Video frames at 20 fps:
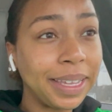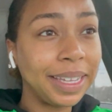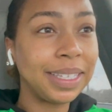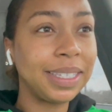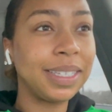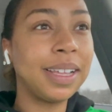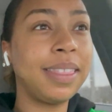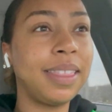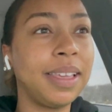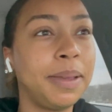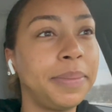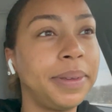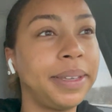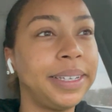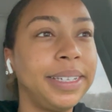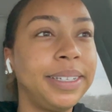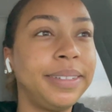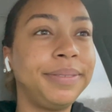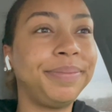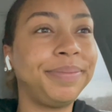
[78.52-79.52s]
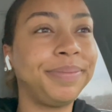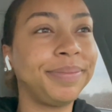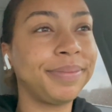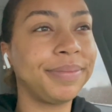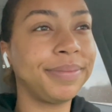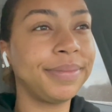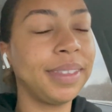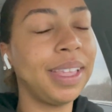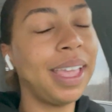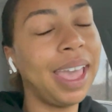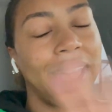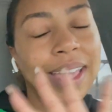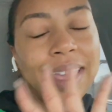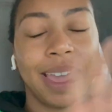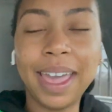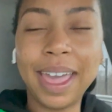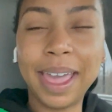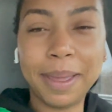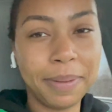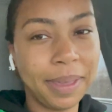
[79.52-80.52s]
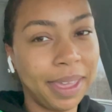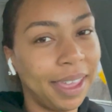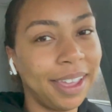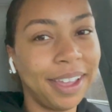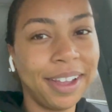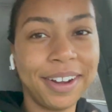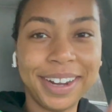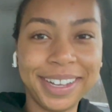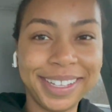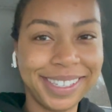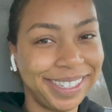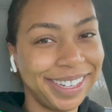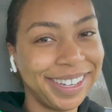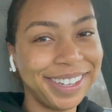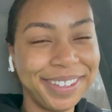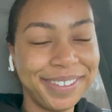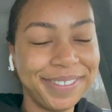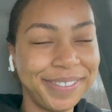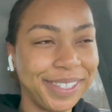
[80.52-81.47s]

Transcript: it's nothing but AKA pink and green stuff.